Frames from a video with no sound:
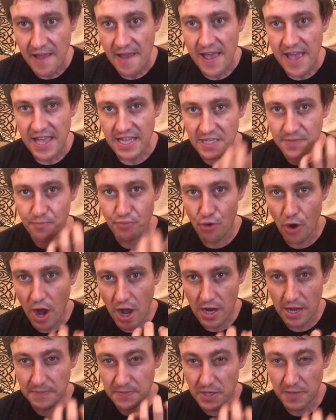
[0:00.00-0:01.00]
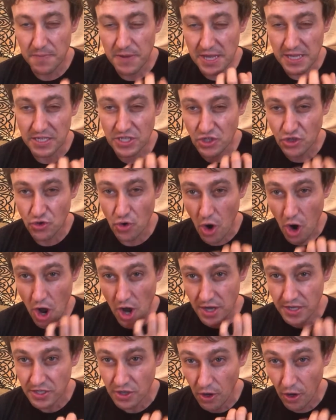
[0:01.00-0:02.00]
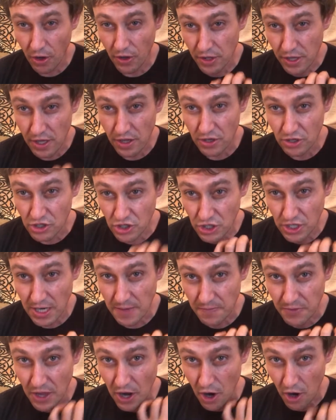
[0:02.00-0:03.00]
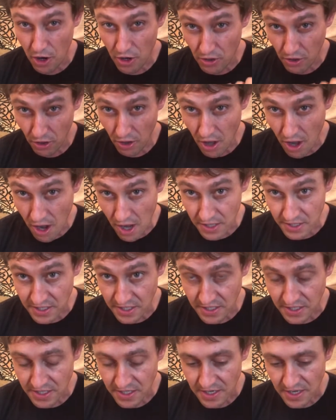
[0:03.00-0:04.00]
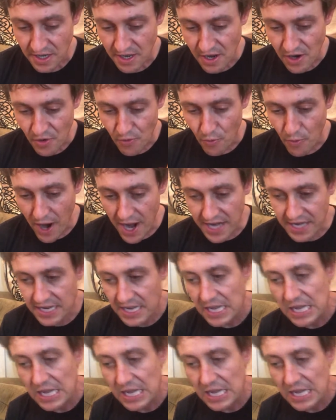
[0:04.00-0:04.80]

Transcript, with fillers: is brought up to be as strong as all the other sheep that aren't lost, right?